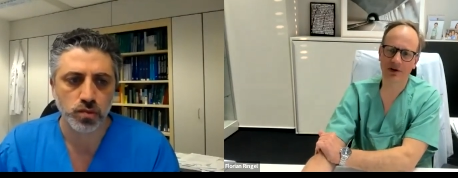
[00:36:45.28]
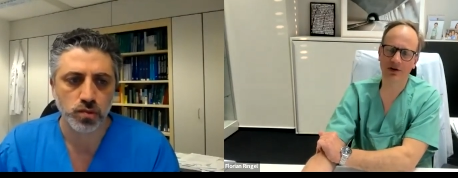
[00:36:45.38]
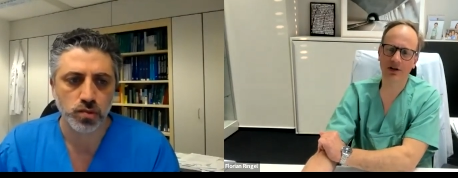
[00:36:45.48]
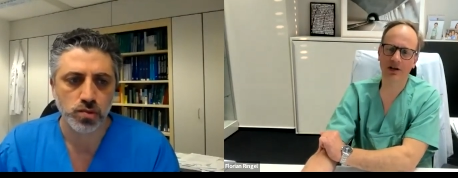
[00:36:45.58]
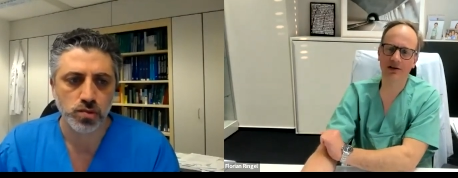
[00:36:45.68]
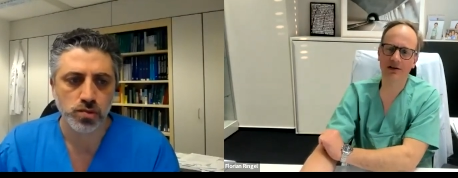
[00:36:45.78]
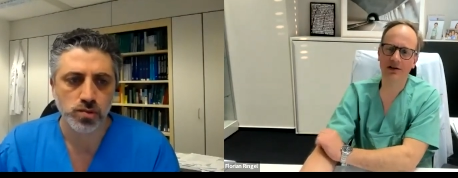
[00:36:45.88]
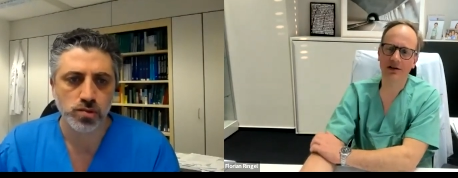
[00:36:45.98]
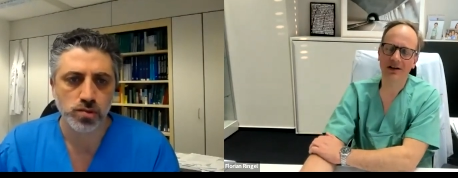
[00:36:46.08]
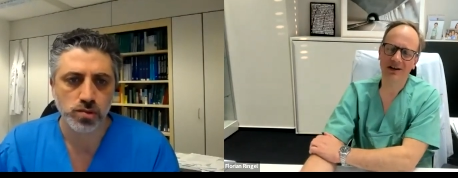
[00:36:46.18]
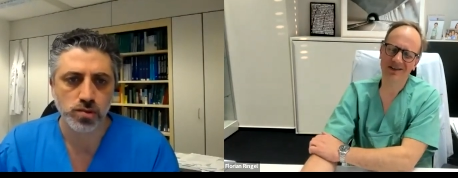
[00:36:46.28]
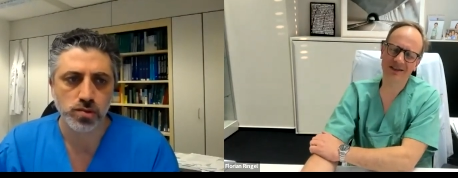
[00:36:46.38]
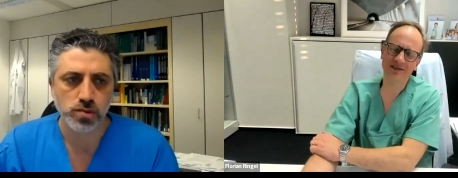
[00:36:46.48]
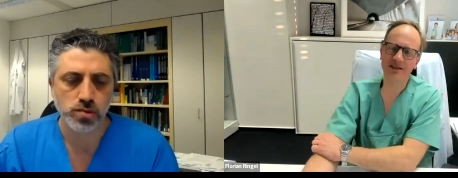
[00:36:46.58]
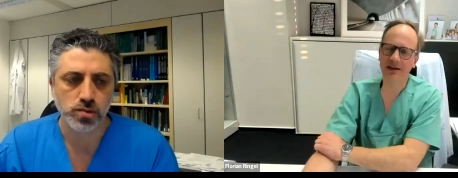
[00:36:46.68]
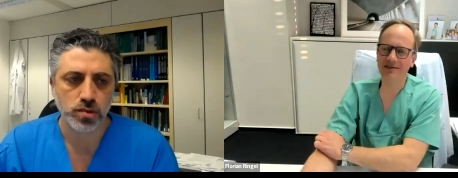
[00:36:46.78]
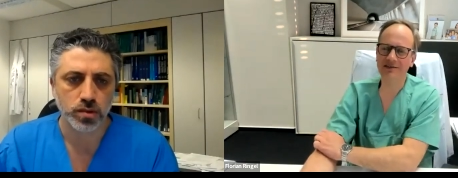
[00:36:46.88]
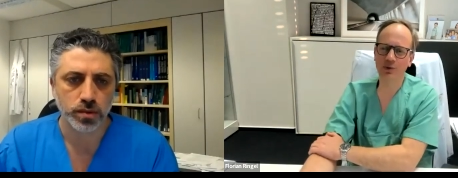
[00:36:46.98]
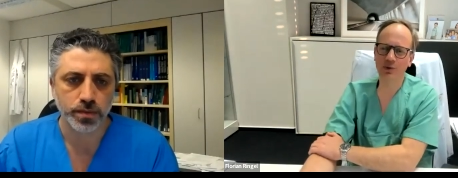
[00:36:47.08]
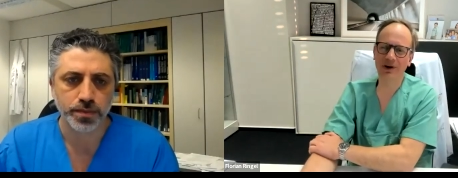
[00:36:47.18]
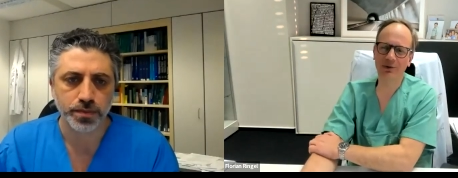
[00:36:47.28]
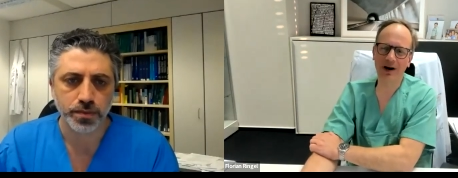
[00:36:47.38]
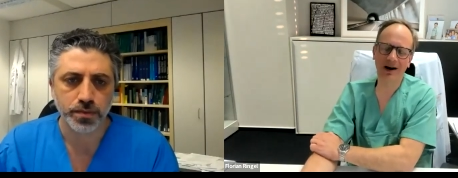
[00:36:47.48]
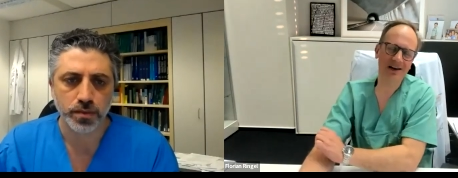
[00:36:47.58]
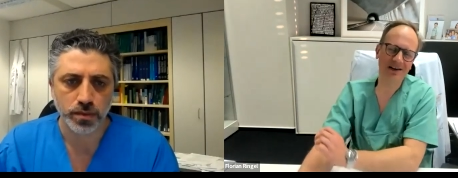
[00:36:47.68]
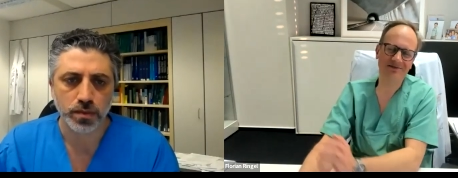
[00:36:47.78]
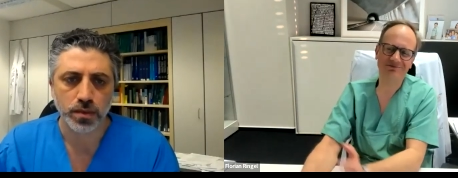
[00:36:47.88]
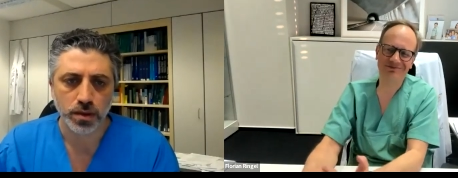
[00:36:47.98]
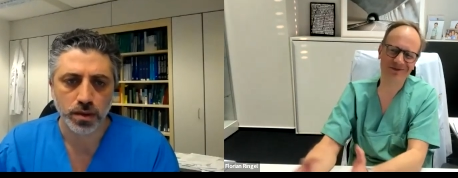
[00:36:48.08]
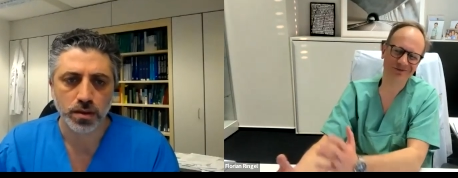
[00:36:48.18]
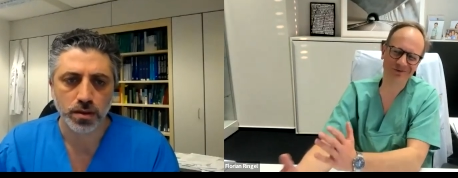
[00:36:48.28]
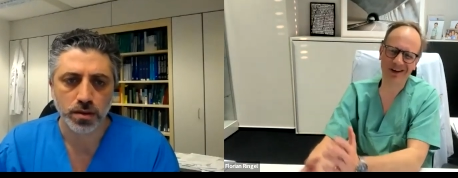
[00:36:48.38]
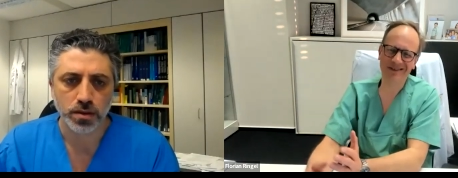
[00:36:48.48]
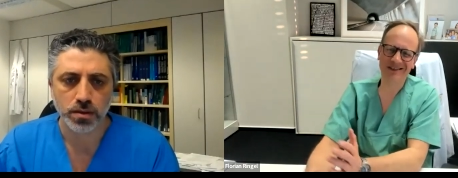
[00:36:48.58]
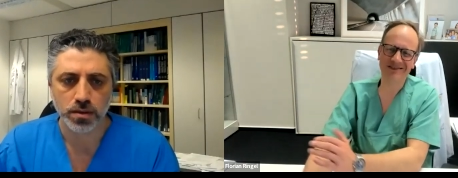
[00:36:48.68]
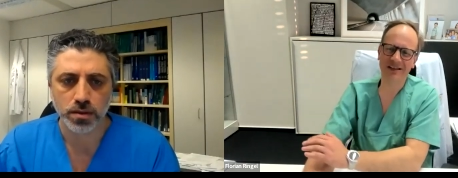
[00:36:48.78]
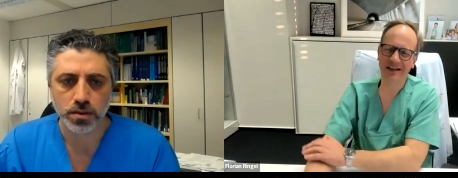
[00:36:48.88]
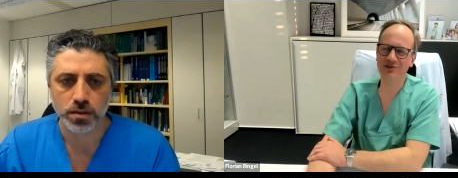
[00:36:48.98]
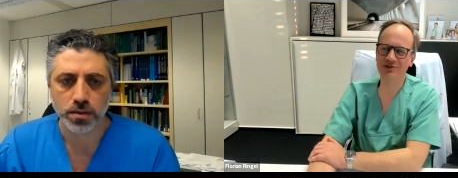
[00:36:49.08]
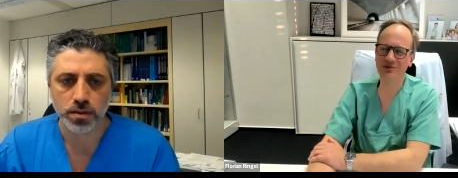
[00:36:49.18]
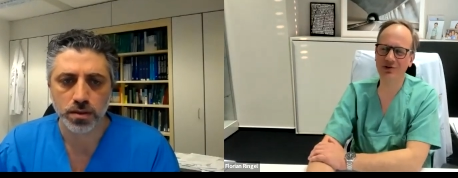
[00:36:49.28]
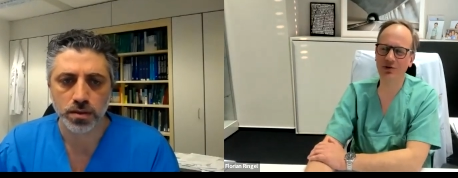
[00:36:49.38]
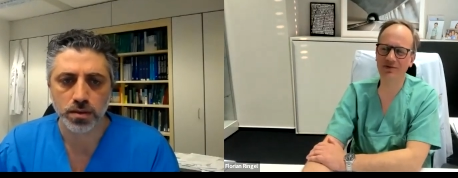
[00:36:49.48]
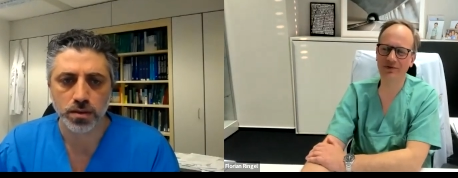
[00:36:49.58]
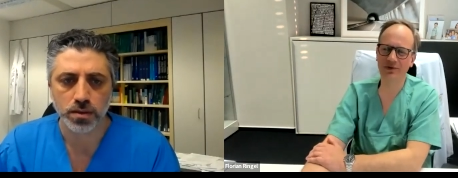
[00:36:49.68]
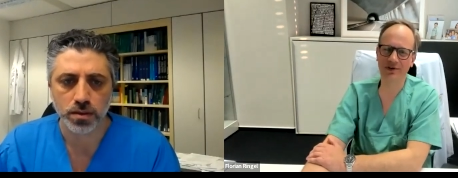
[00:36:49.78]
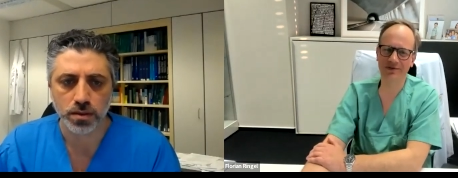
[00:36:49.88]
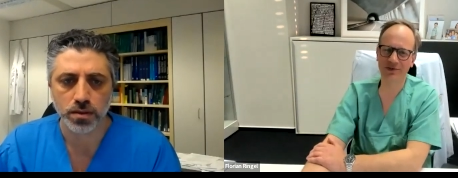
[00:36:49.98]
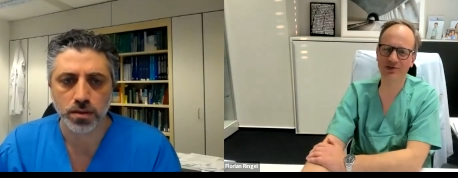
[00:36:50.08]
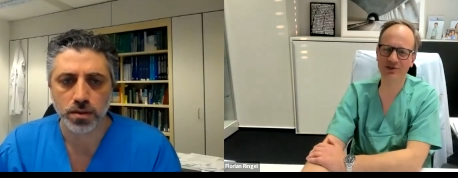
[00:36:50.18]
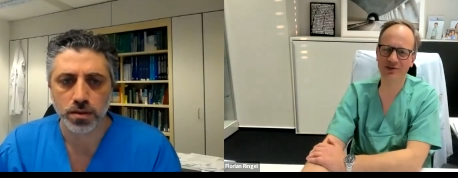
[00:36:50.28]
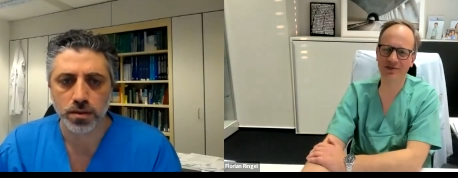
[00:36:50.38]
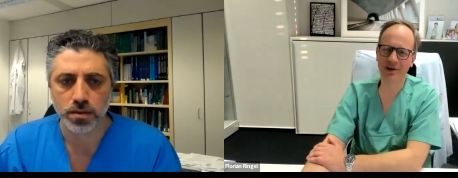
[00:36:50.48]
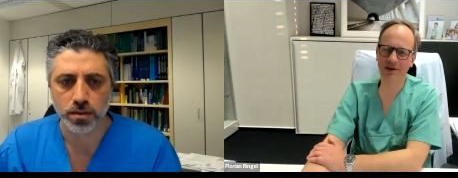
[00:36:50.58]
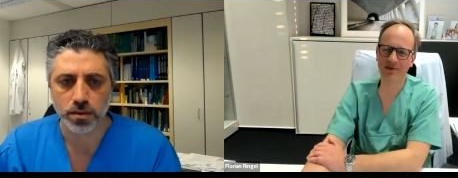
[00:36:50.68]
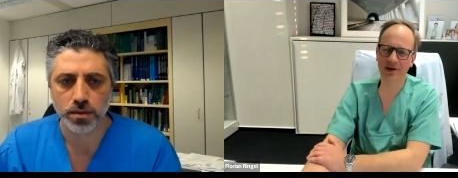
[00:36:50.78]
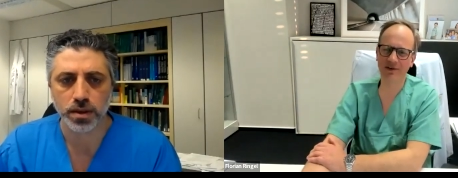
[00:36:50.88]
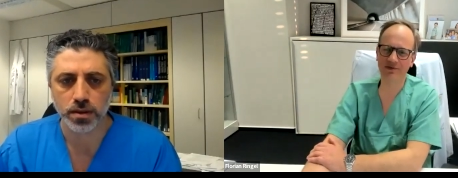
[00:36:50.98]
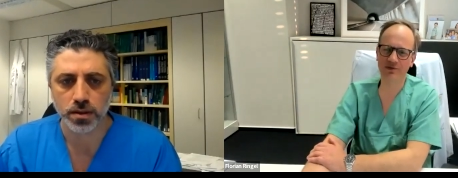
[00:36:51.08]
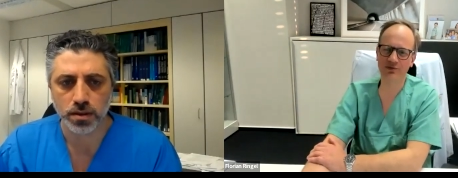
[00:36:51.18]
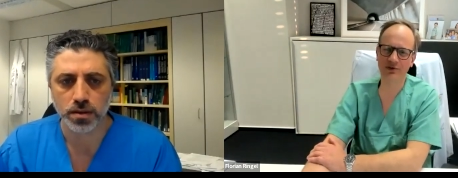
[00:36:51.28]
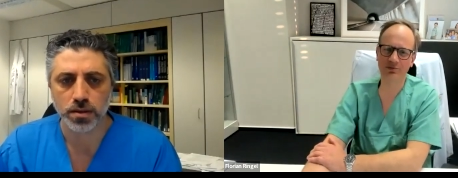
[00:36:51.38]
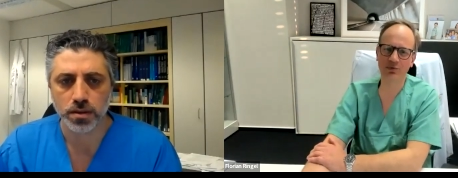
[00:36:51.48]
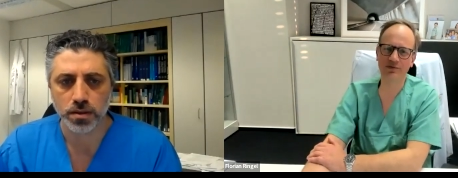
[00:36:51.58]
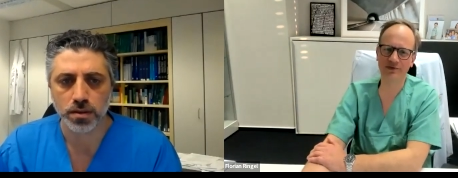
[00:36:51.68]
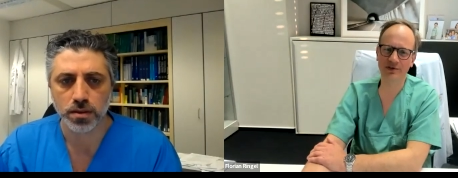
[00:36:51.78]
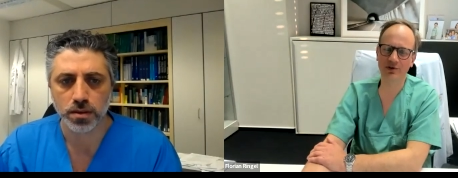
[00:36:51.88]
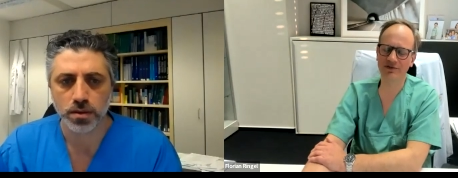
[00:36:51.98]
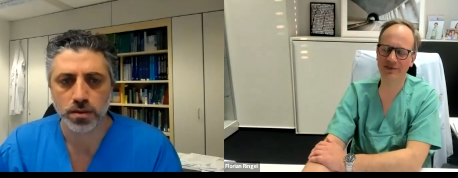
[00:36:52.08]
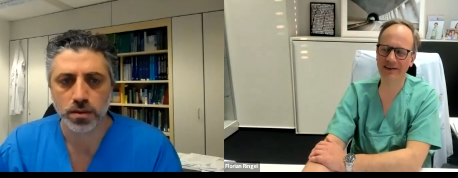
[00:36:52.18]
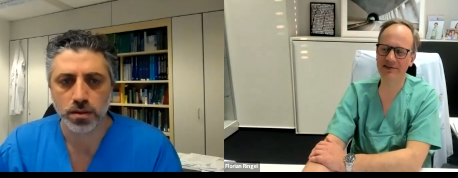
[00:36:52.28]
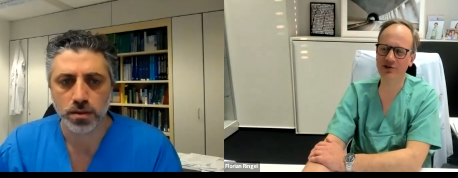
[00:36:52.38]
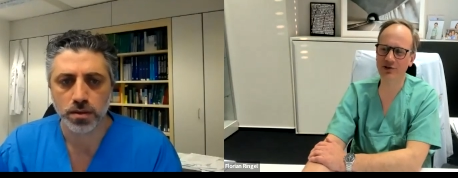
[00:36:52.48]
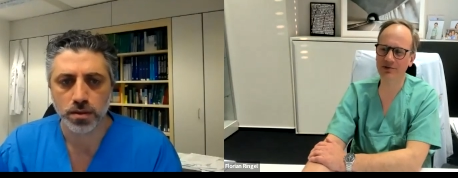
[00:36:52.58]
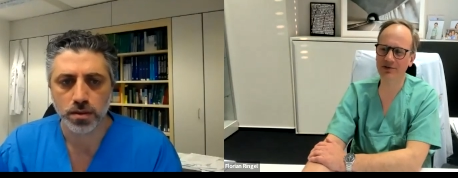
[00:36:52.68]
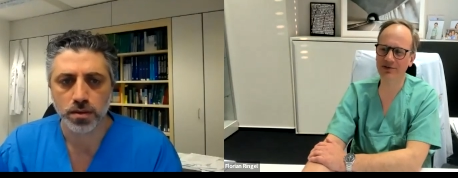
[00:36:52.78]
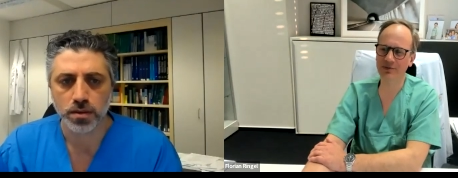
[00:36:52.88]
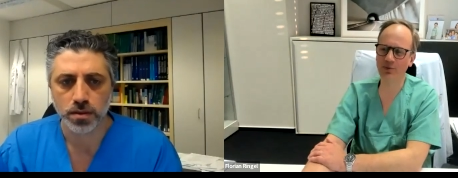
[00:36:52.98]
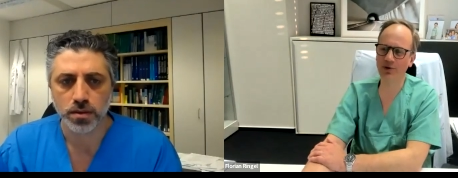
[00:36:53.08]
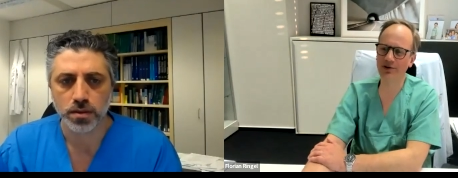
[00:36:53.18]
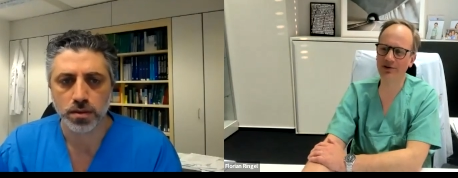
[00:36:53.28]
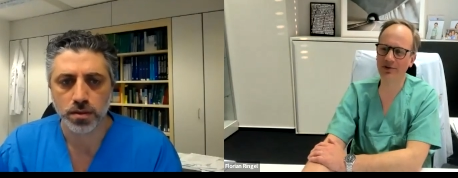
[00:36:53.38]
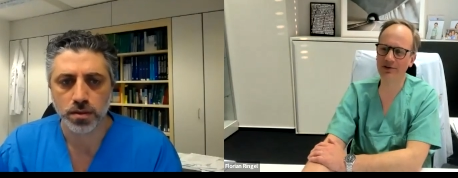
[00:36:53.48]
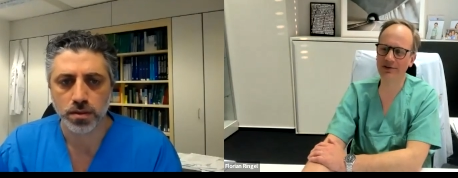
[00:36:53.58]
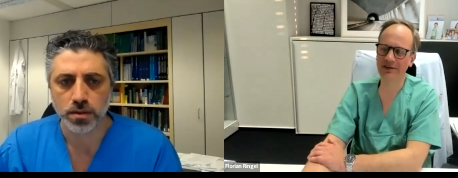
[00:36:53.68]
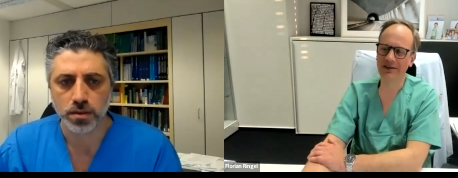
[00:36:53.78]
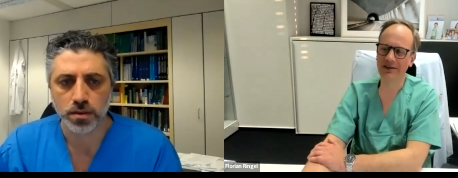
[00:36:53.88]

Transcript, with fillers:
Speaker 1: Okay. Uh, these are cases where, where, I rather tend to go for a fusion if I, if I have to remove the whole facet joint because I'm worried about